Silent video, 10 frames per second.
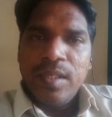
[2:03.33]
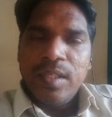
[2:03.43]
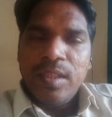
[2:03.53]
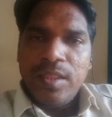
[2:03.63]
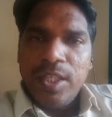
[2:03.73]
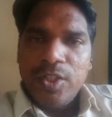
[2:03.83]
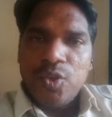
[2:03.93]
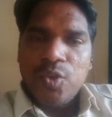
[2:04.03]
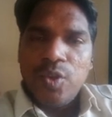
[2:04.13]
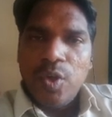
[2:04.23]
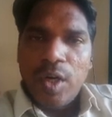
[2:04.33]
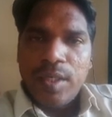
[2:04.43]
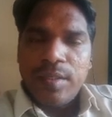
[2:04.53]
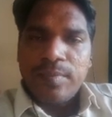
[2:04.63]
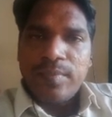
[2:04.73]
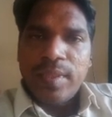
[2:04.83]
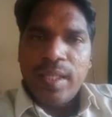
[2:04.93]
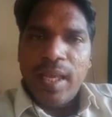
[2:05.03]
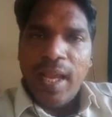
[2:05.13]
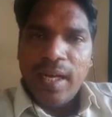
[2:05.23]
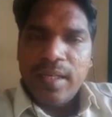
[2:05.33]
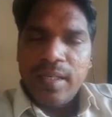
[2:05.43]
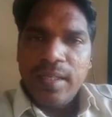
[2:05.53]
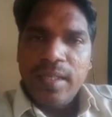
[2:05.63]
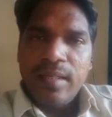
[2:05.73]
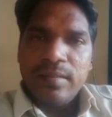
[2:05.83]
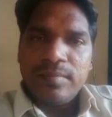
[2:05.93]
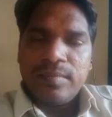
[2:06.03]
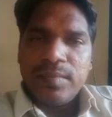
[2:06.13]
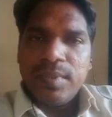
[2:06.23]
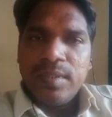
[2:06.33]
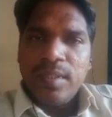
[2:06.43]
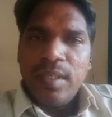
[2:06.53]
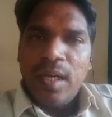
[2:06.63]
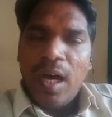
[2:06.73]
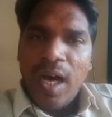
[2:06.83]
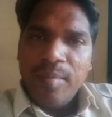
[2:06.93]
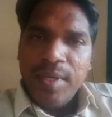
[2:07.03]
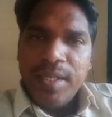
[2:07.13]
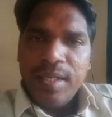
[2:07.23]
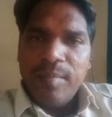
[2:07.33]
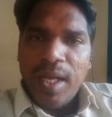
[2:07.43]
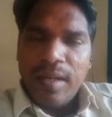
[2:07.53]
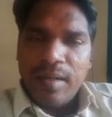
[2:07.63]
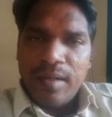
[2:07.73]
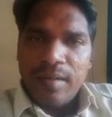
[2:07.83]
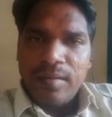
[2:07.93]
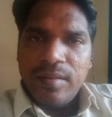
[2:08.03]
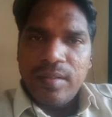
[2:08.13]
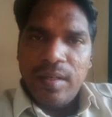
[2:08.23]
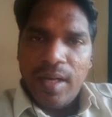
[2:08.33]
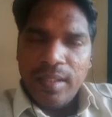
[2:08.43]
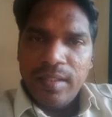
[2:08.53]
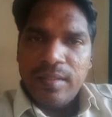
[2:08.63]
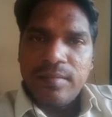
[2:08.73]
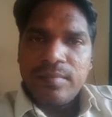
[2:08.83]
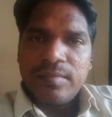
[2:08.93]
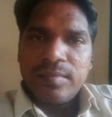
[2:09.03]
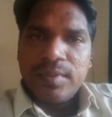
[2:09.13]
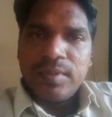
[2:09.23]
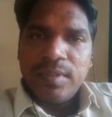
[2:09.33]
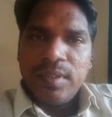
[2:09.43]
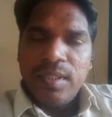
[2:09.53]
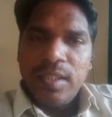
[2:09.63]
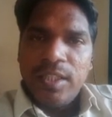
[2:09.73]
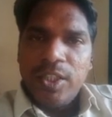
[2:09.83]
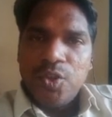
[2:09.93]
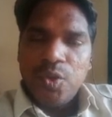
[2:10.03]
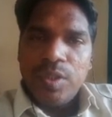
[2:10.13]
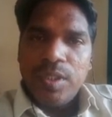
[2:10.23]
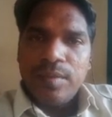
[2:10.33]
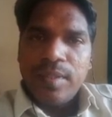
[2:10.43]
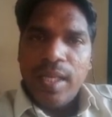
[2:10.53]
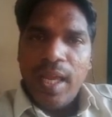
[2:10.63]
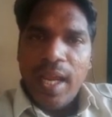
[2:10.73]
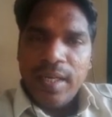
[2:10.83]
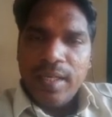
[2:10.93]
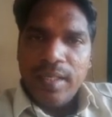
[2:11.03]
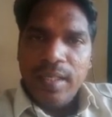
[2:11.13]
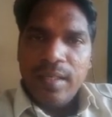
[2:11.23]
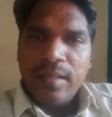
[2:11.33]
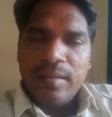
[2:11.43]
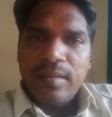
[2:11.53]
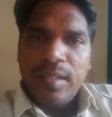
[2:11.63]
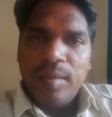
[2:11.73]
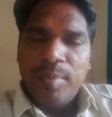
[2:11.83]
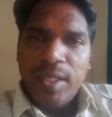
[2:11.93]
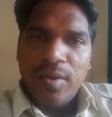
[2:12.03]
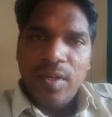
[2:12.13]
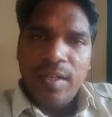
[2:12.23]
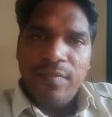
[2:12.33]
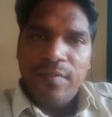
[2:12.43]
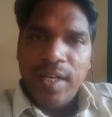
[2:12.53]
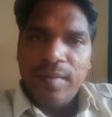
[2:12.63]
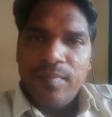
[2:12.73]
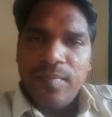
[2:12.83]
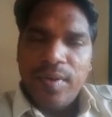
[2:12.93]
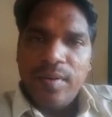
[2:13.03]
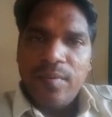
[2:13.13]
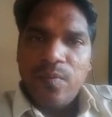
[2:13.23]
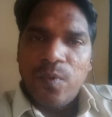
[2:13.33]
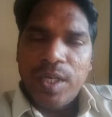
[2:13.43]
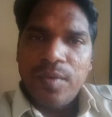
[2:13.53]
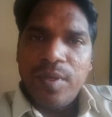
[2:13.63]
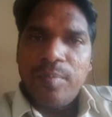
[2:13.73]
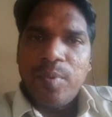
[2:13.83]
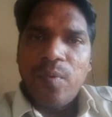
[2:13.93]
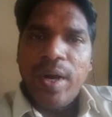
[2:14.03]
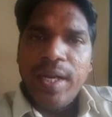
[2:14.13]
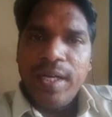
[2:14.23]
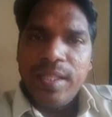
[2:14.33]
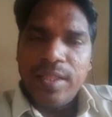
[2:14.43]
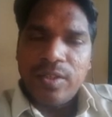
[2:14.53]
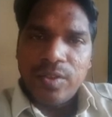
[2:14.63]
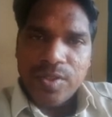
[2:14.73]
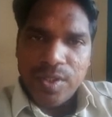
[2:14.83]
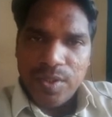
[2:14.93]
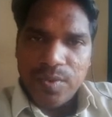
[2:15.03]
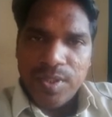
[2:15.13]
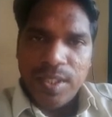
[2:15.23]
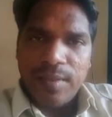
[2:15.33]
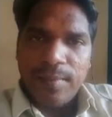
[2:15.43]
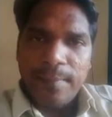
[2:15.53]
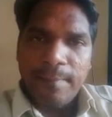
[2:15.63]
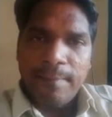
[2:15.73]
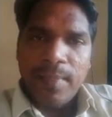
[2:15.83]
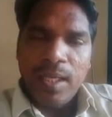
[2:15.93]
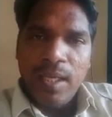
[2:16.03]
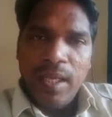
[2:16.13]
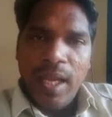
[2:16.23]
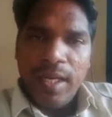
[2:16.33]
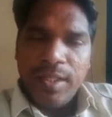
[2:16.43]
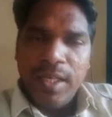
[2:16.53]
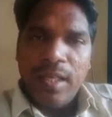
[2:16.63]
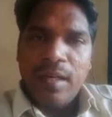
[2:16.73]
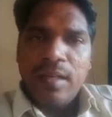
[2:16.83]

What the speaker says: they should not act in a arbitrary manner. Rather, they should act in a particular frame whatever provided in the constitution. And there